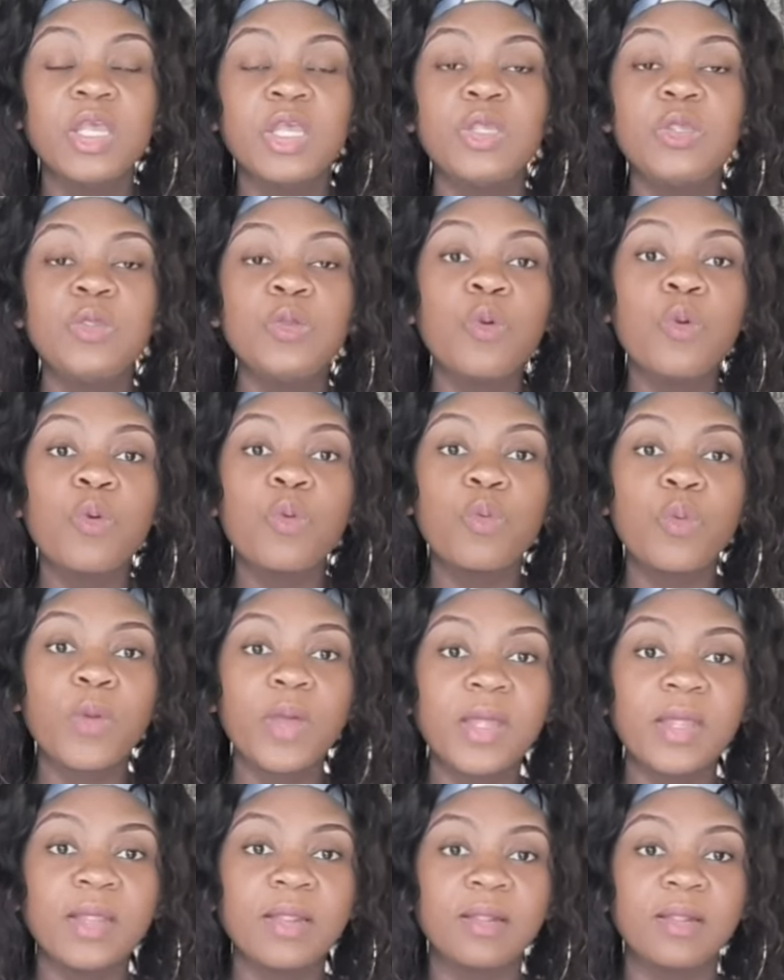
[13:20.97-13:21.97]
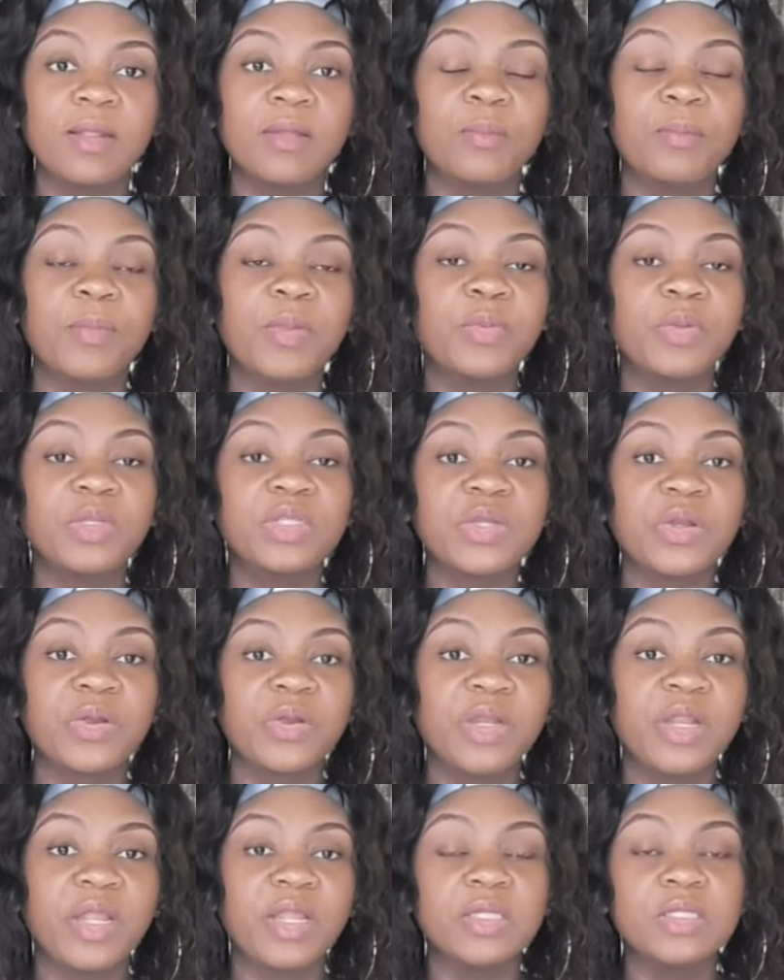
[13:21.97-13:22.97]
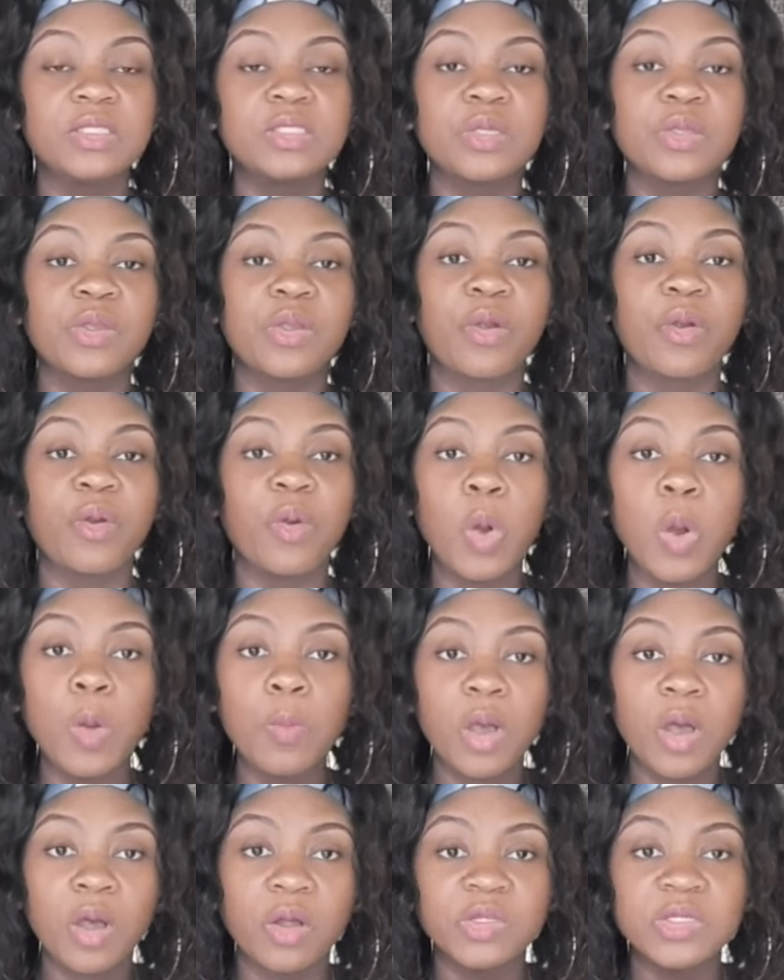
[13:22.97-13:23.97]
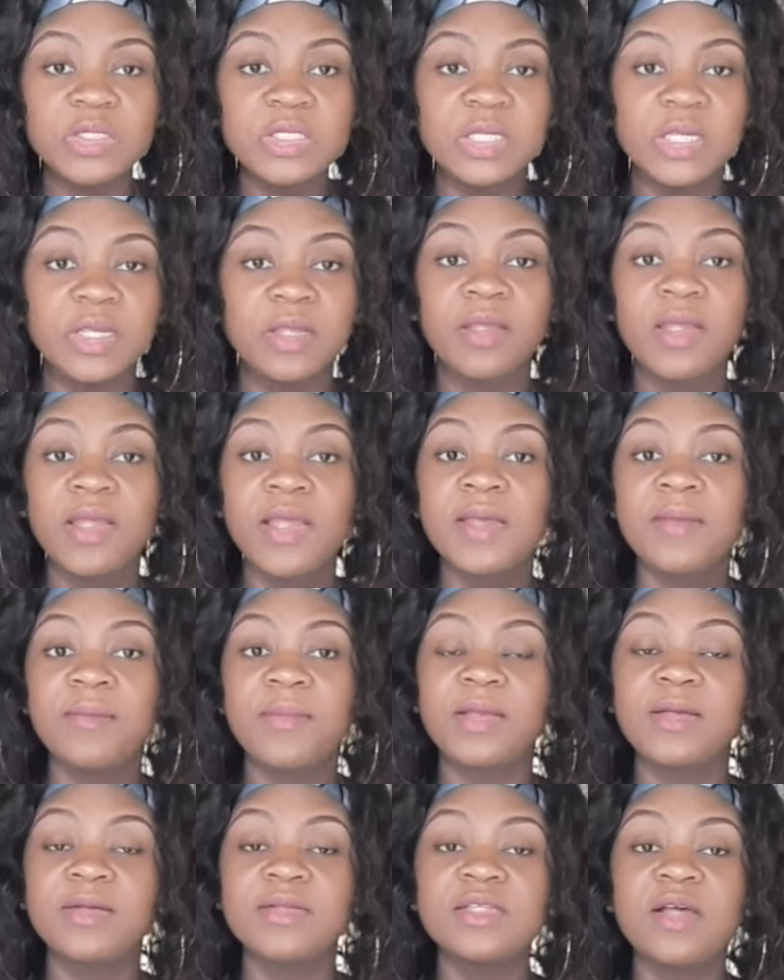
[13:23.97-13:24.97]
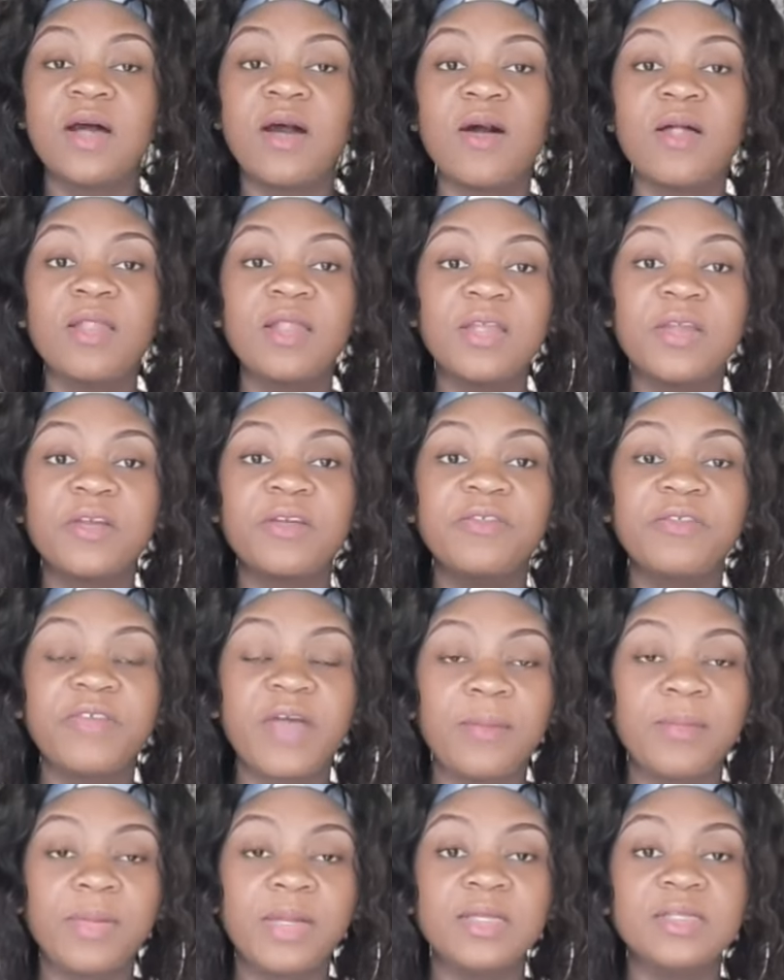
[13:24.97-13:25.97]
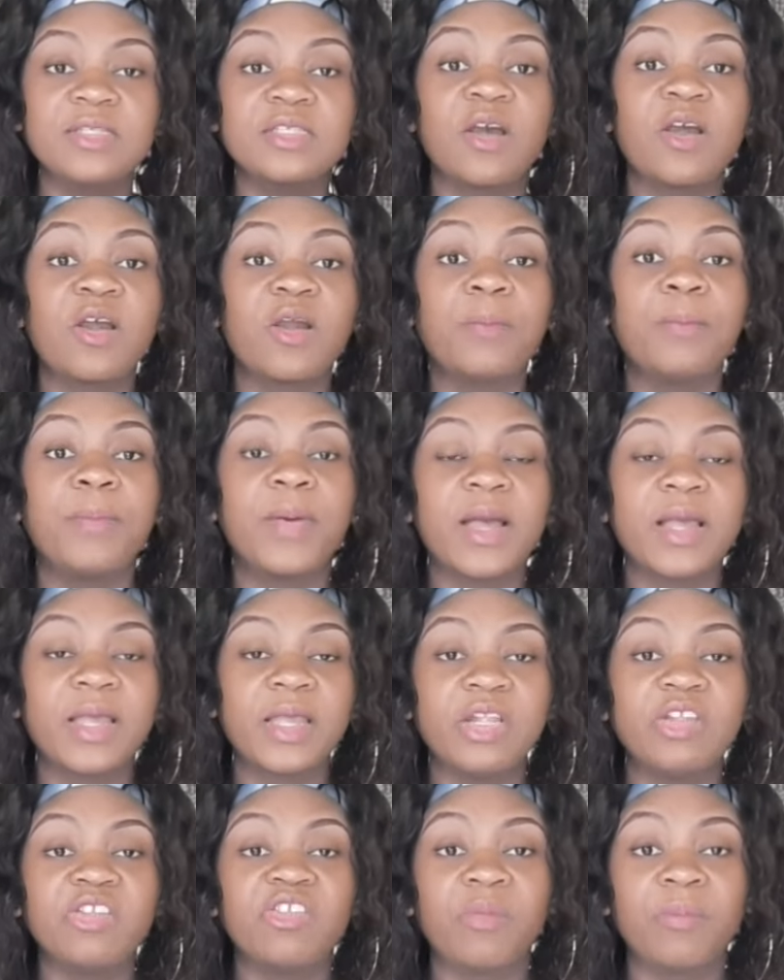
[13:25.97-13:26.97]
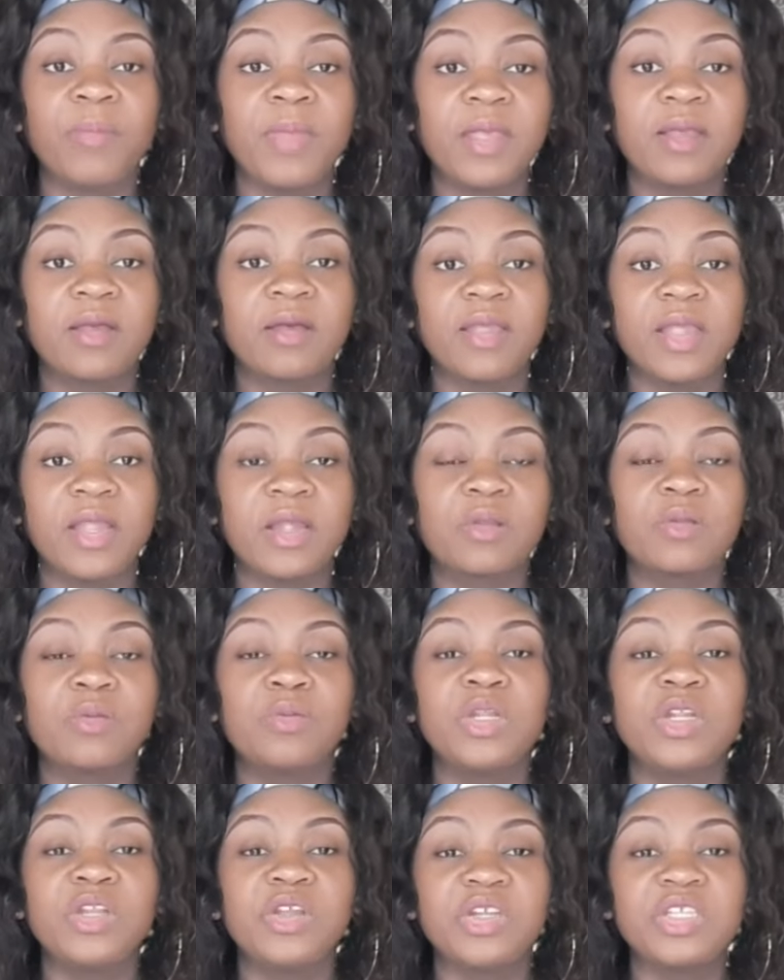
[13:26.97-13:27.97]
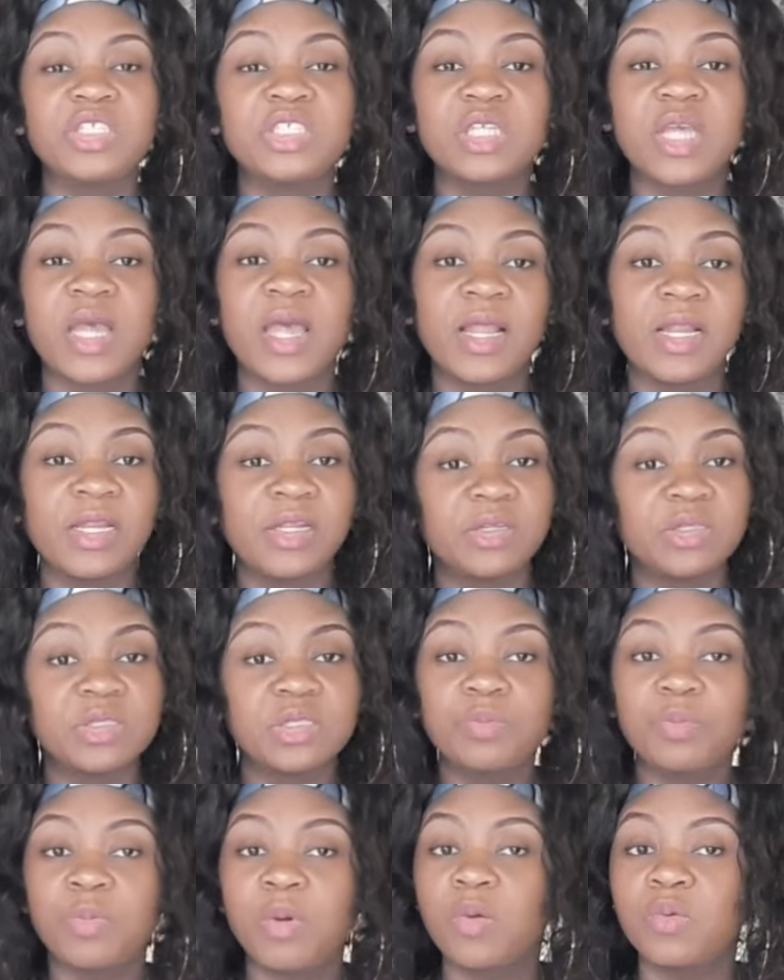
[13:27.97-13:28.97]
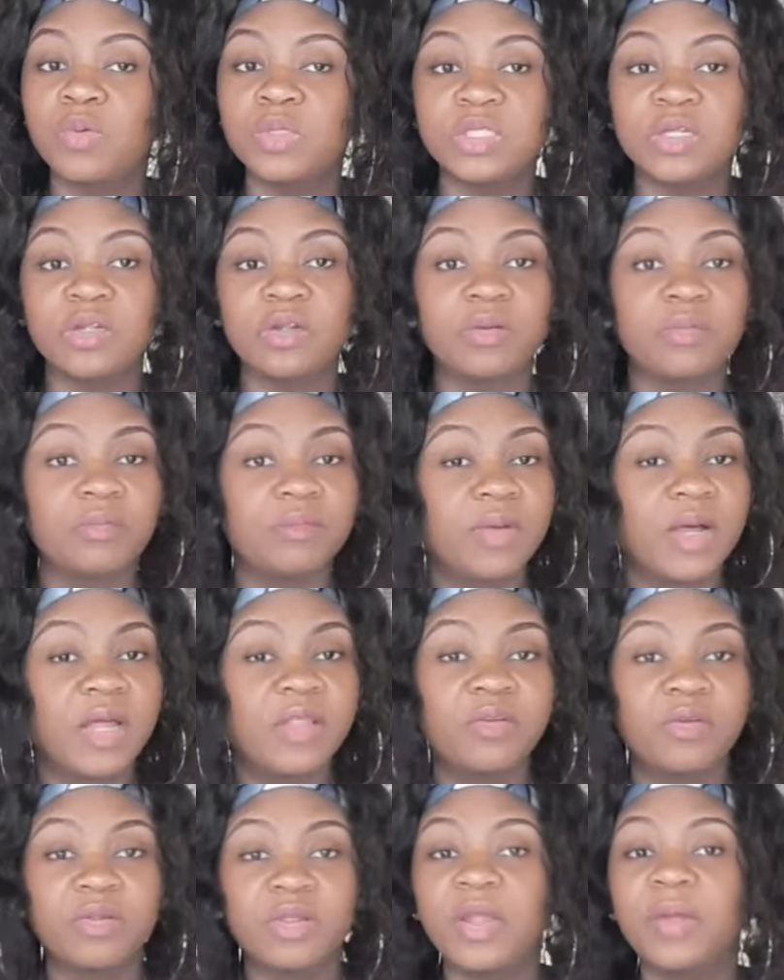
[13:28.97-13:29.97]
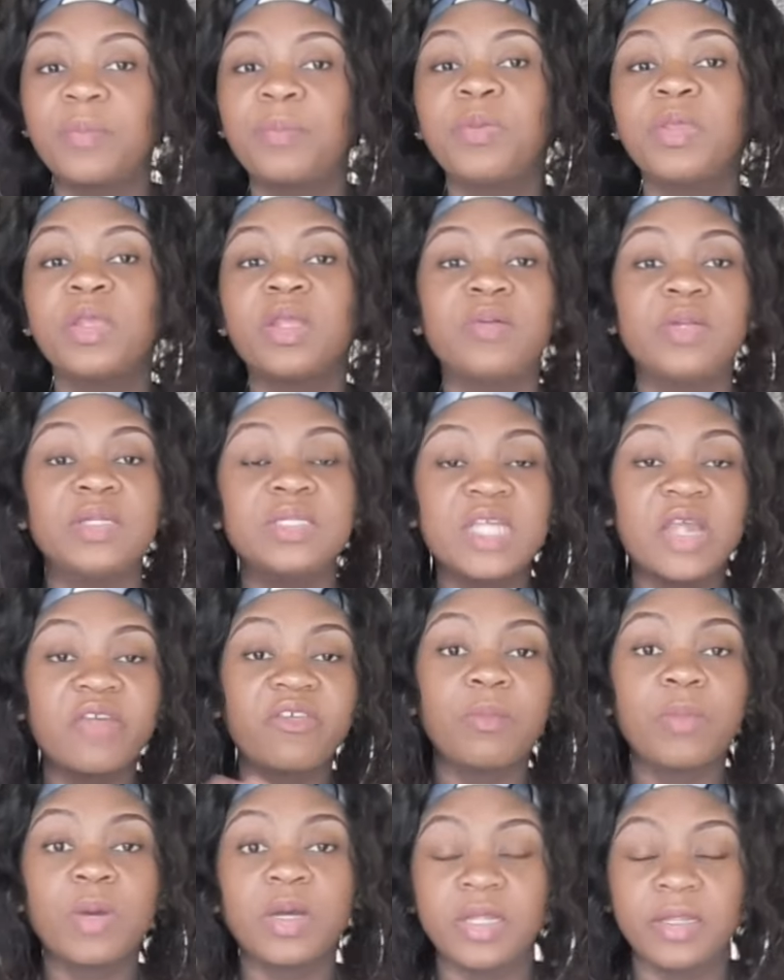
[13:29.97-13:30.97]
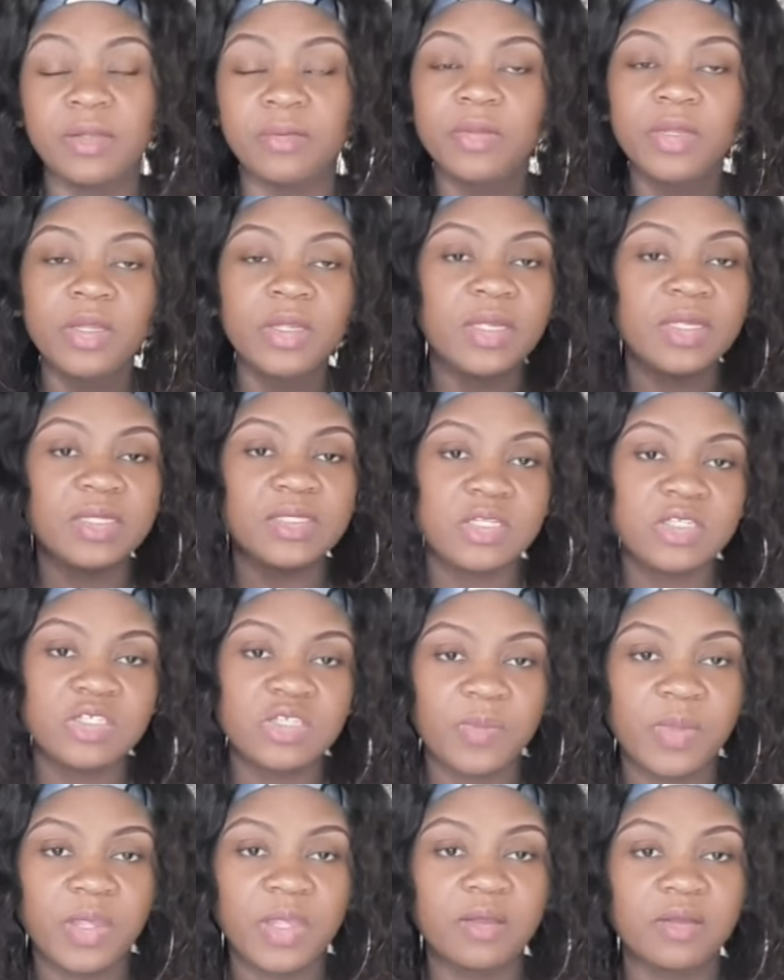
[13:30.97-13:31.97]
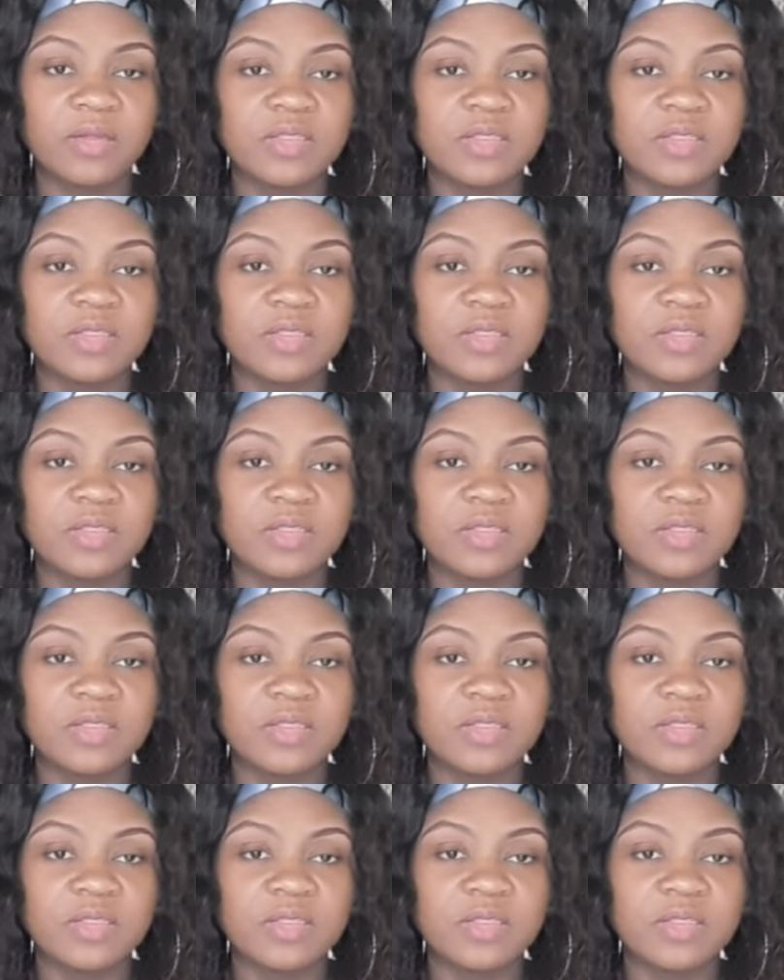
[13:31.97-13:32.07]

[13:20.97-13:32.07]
you will be returning to your home country because all your families are back in Jamaica, including your child, your spouse, your mother, your parents, everybody is in Jamaica.